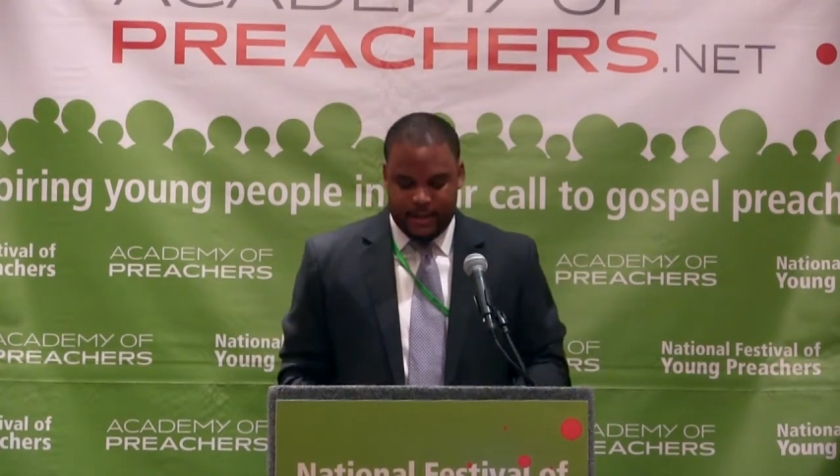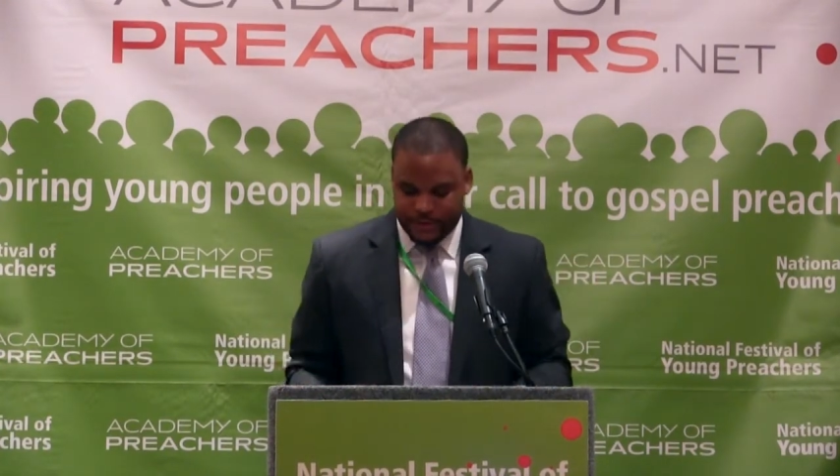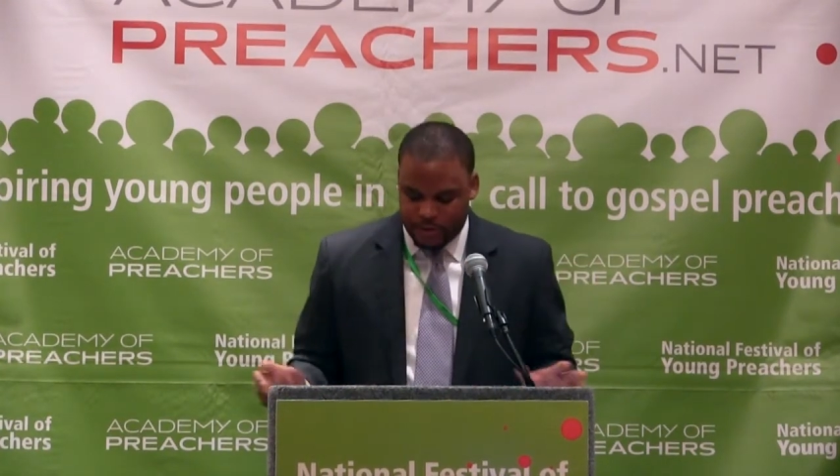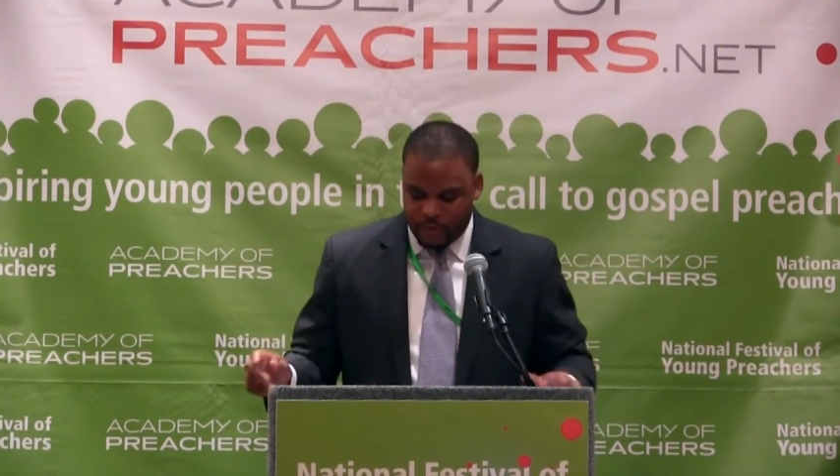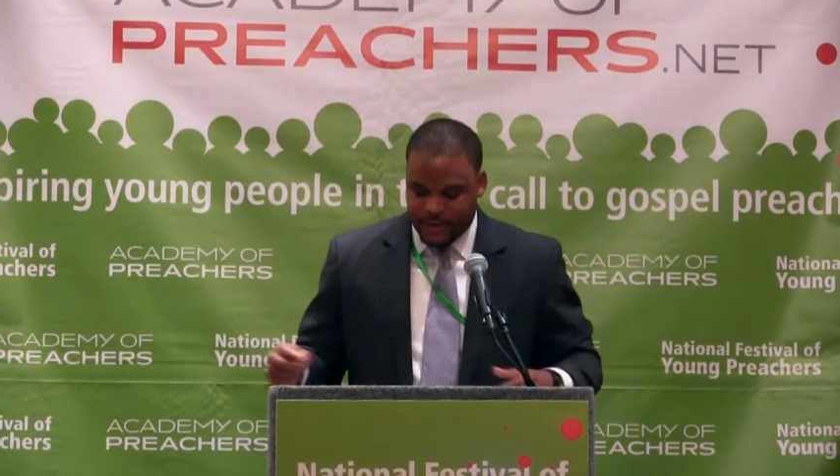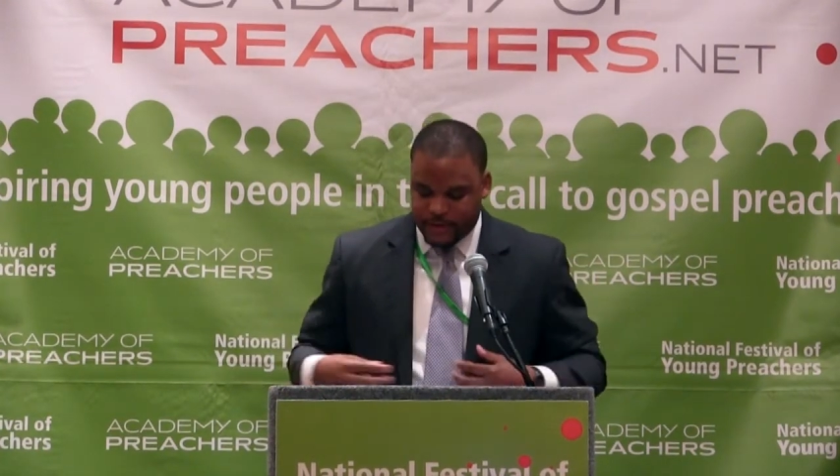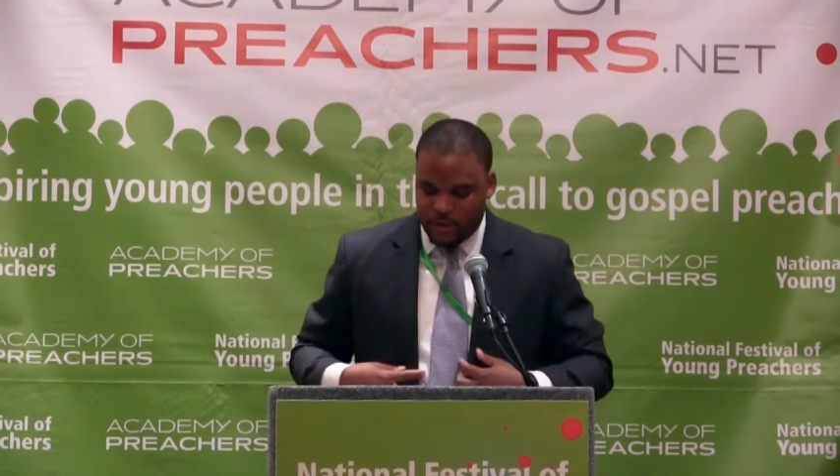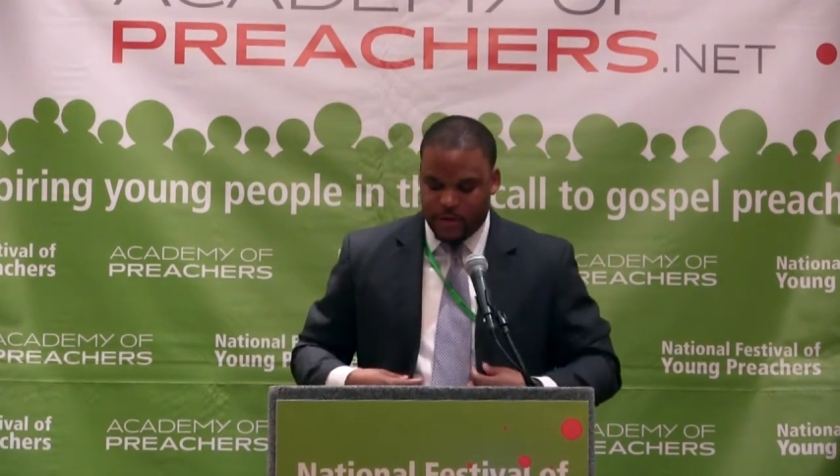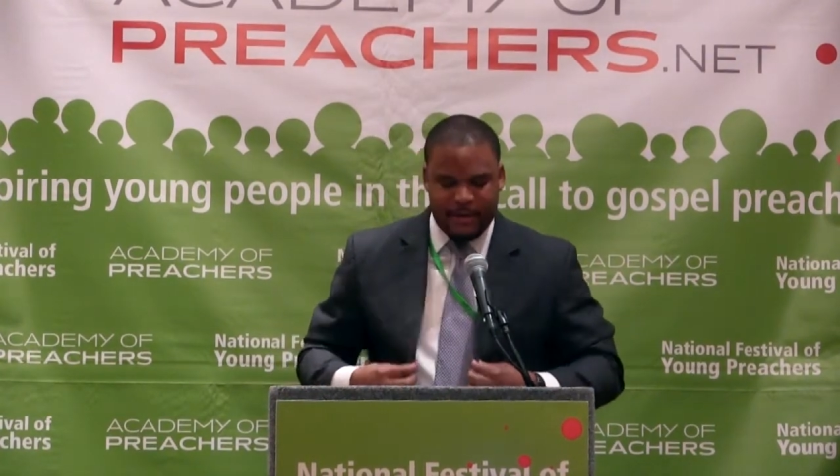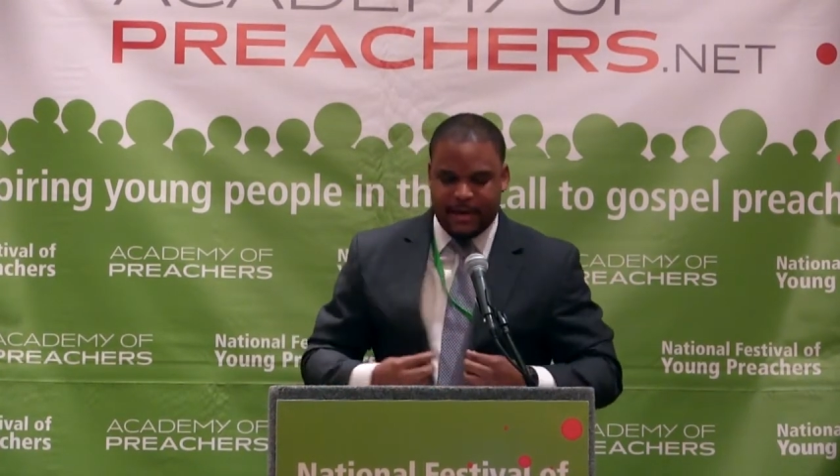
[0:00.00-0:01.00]
The story is
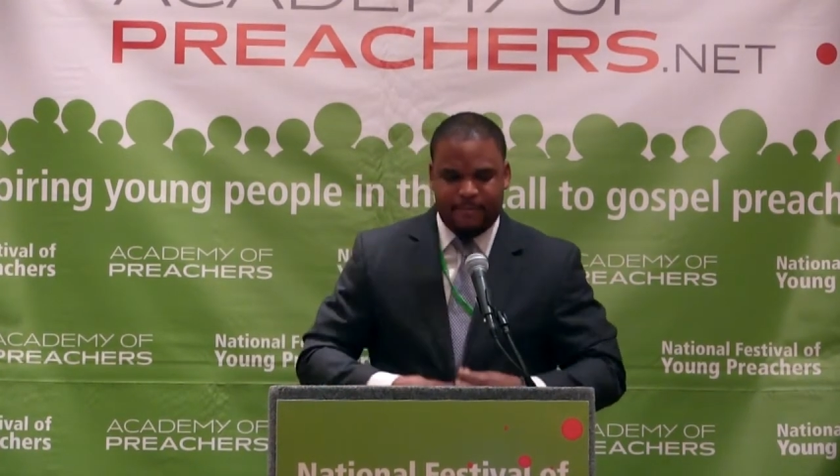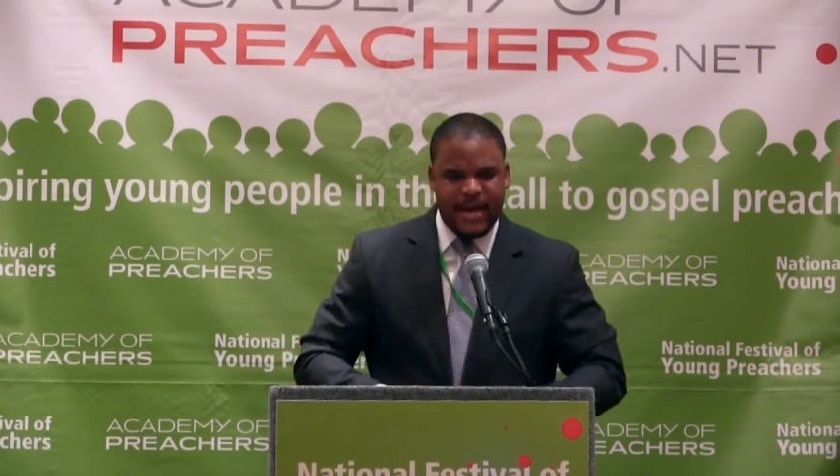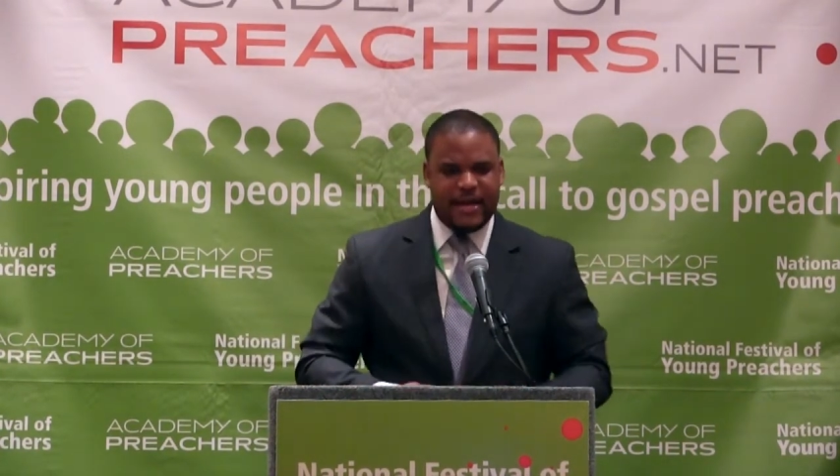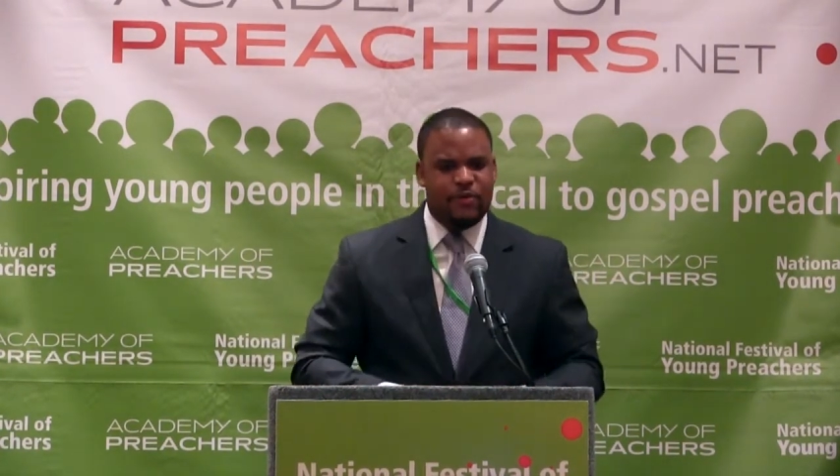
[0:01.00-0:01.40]
told about a man